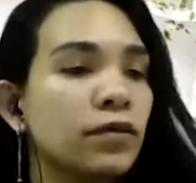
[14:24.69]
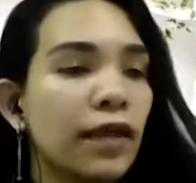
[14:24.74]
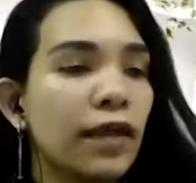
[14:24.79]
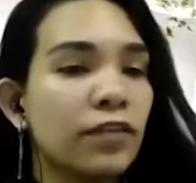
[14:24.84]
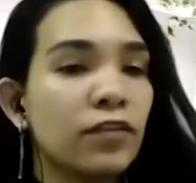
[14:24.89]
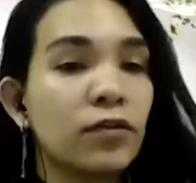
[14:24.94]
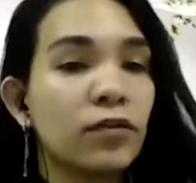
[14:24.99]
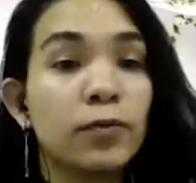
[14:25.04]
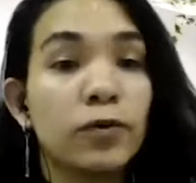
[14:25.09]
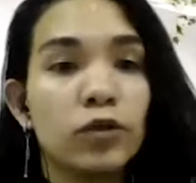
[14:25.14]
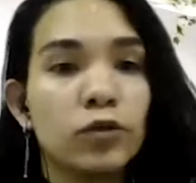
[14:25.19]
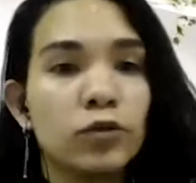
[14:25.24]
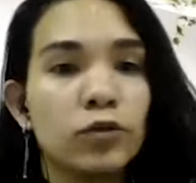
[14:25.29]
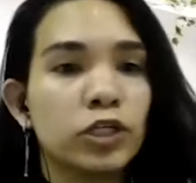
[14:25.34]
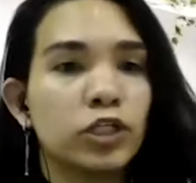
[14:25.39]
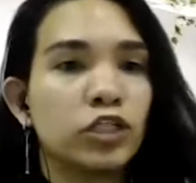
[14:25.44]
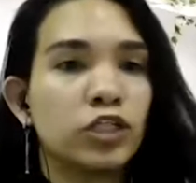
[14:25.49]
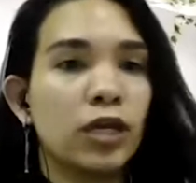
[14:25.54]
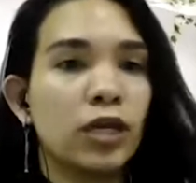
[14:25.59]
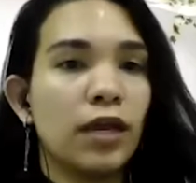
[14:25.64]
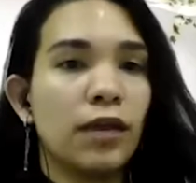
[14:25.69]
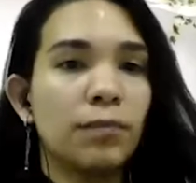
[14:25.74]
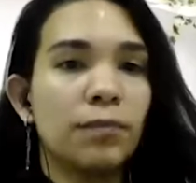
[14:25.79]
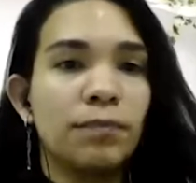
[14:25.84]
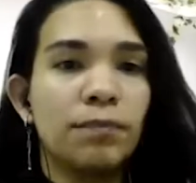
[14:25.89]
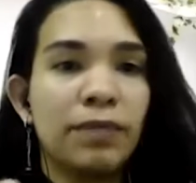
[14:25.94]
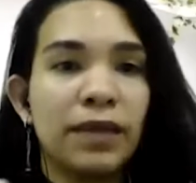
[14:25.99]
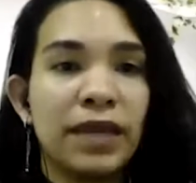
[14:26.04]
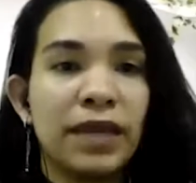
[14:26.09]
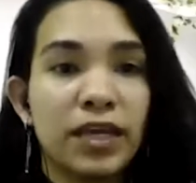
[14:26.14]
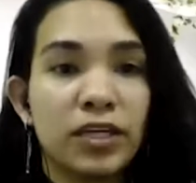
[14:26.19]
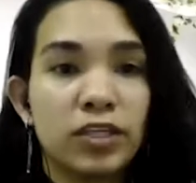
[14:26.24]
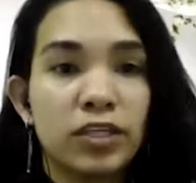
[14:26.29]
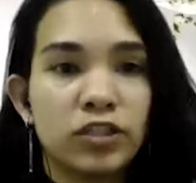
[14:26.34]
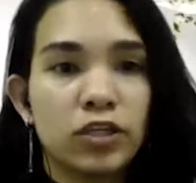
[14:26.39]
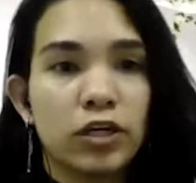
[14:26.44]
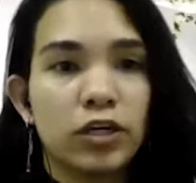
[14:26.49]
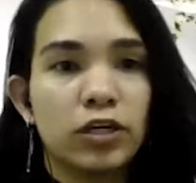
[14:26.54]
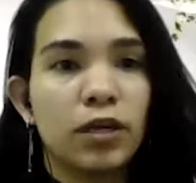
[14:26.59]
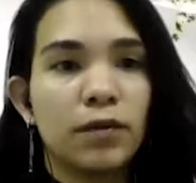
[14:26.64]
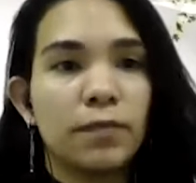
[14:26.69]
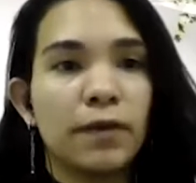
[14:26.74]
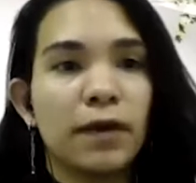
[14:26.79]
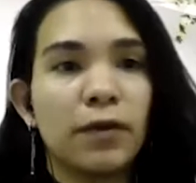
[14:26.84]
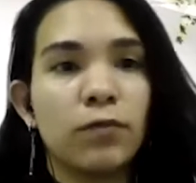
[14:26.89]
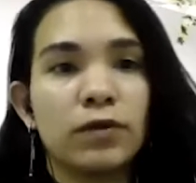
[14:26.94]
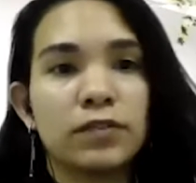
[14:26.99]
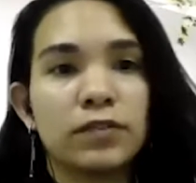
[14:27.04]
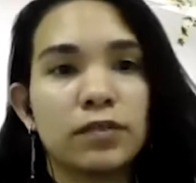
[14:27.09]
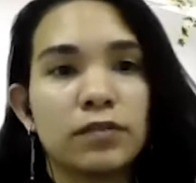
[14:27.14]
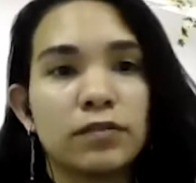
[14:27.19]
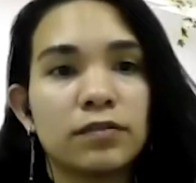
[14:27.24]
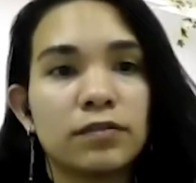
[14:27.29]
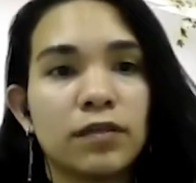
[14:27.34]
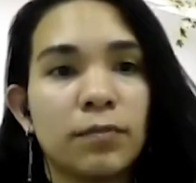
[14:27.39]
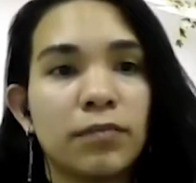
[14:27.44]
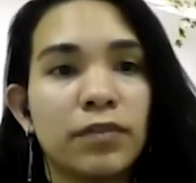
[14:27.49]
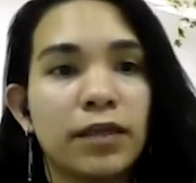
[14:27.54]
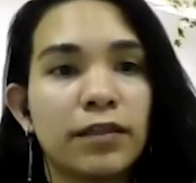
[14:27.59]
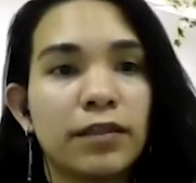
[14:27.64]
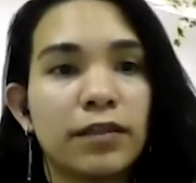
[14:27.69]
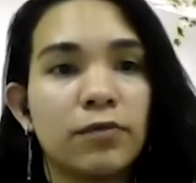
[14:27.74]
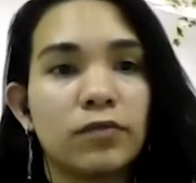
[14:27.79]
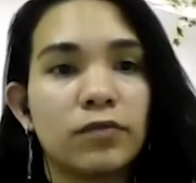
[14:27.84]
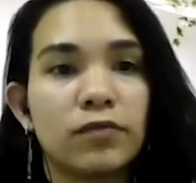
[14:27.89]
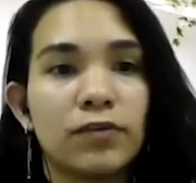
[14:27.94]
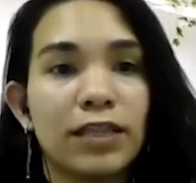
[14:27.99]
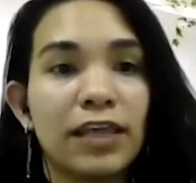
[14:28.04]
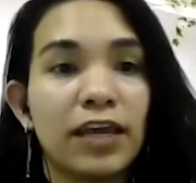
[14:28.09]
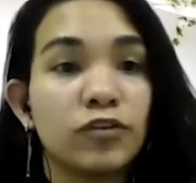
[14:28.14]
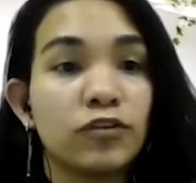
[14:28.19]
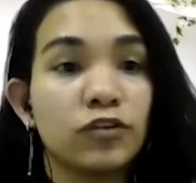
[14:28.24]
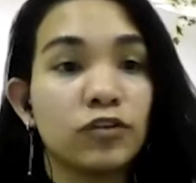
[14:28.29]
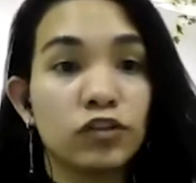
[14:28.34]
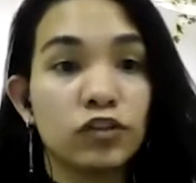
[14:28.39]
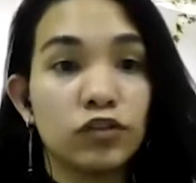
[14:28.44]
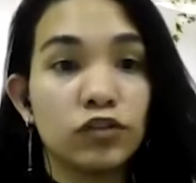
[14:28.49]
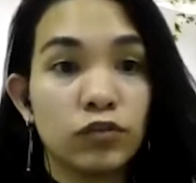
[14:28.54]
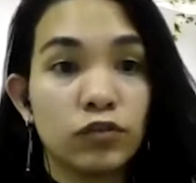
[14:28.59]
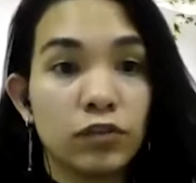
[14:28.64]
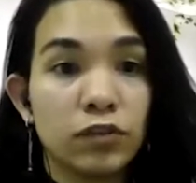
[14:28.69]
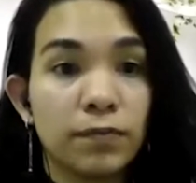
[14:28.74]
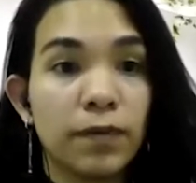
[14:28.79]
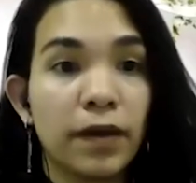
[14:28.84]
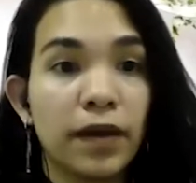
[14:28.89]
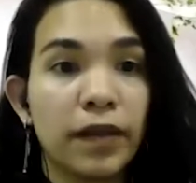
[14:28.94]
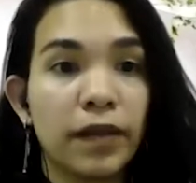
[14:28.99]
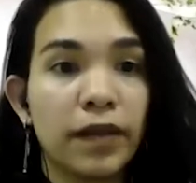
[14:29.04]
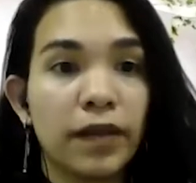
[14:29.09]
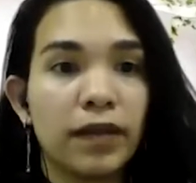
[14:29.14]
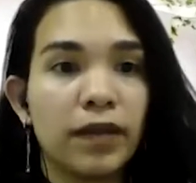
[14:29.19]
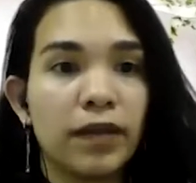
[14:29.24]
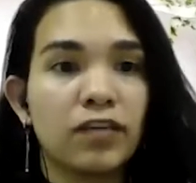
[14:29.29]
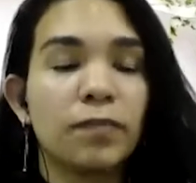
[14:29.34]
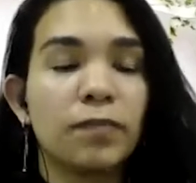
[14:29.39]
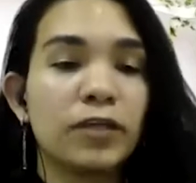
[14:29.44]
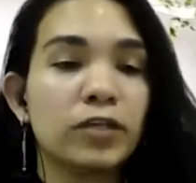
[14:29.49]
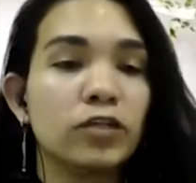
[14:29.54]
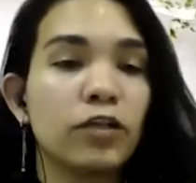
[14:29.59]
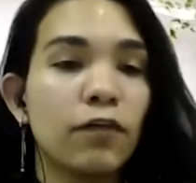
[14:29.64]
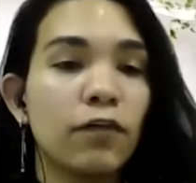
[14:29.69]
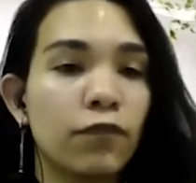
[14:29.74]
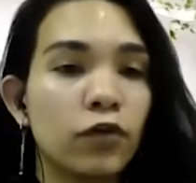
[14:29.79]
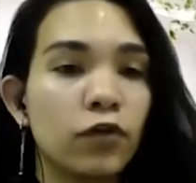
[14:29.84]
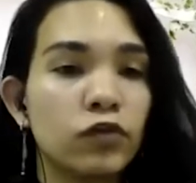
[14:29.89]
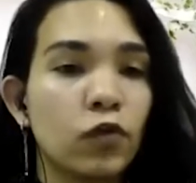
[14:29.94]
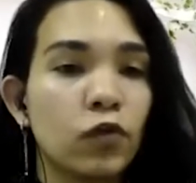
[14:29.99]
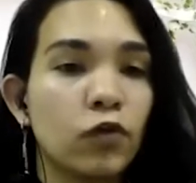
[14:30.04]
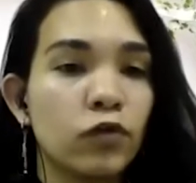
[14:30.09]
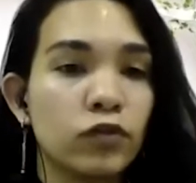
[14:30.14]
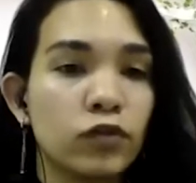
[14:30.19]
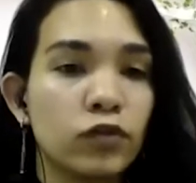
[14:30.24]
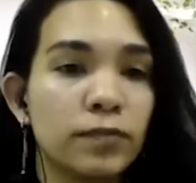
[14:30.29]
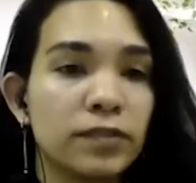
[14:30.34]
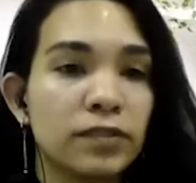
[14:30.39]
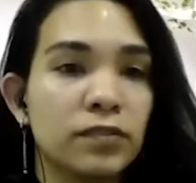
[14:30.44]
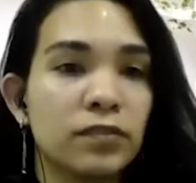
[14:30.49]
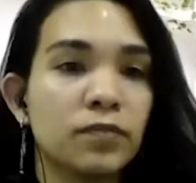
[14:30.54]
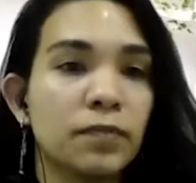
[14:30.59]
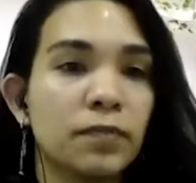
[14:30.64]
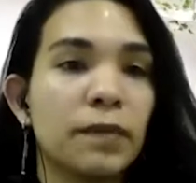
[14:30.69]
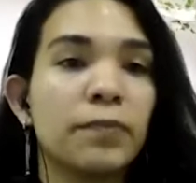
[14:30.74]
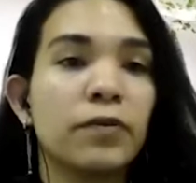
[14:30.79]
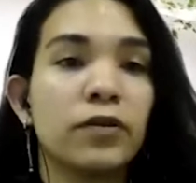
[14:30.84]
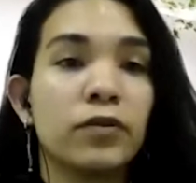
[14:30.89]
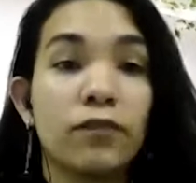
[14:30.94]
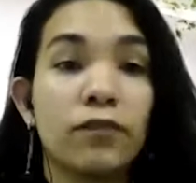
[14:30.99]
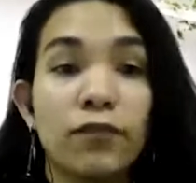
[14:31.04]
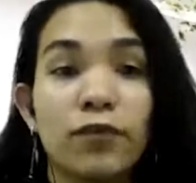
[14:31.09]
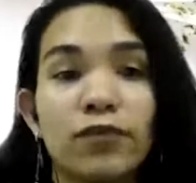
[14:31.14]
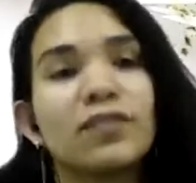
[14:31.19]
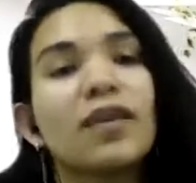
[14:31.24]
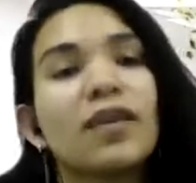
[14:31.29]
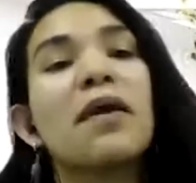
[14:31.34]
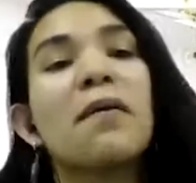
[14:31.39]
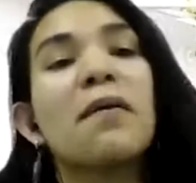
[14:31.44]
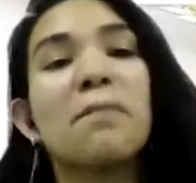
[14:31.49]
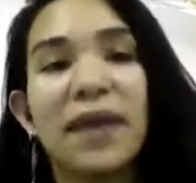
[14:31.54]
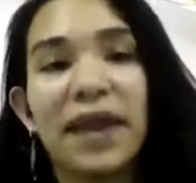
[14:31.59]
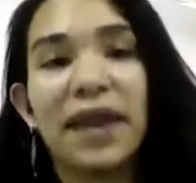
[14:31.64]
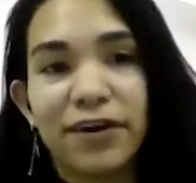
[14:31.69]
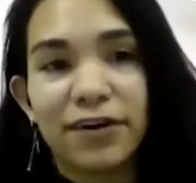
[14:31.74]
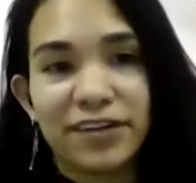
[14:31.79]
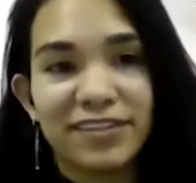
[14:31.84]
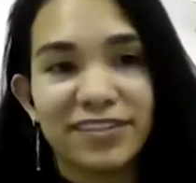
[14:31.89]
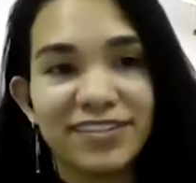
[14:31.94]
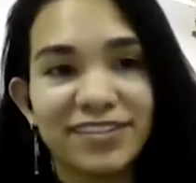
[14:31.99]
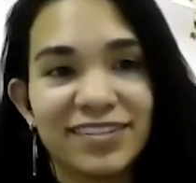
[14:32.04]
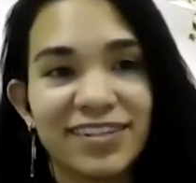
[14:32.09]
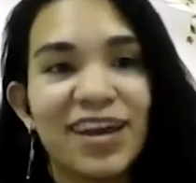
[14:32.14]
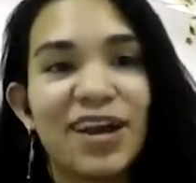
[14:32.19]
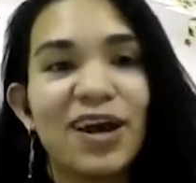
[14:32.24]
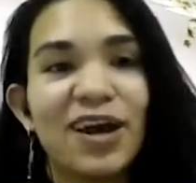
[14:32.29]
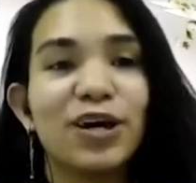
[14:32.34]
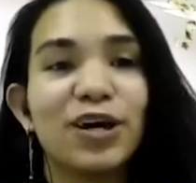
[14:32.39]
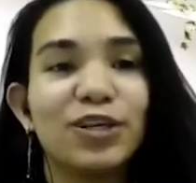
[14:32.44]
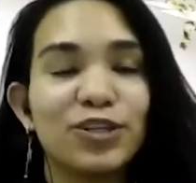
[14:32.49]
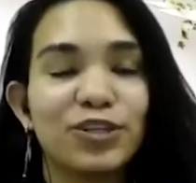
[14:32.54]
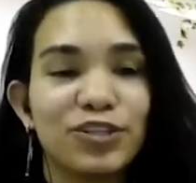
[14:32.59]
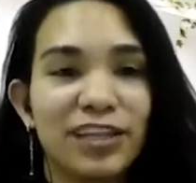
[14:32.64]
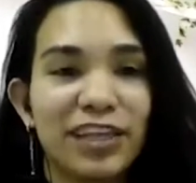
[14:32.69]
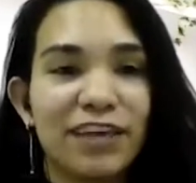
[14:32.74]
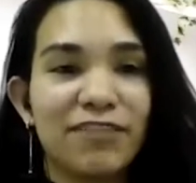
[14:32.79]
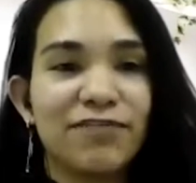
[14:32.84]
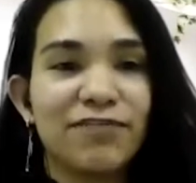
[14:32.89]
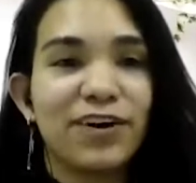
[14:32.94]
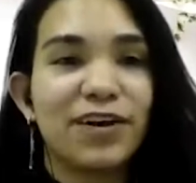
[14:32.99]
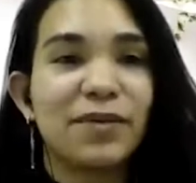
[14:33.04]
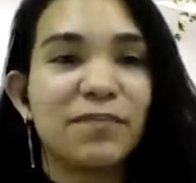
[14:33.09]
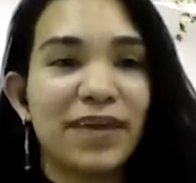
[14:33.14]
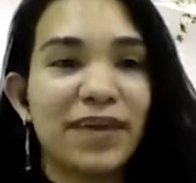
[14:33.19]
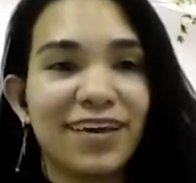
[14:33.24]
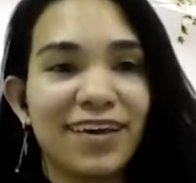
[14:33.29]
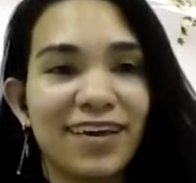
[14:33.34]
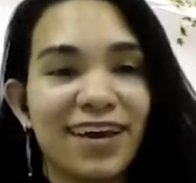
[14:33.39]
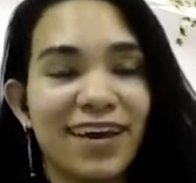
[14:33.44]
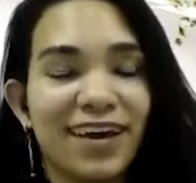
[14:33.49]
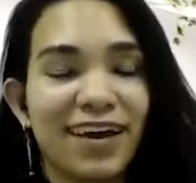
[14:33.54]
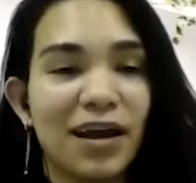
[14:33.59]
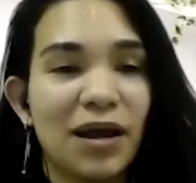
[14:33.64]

entrepreneurship, being a startup, it wasn't something that was really understood by, especially, of course, older business people. And of course, parents are usually a very big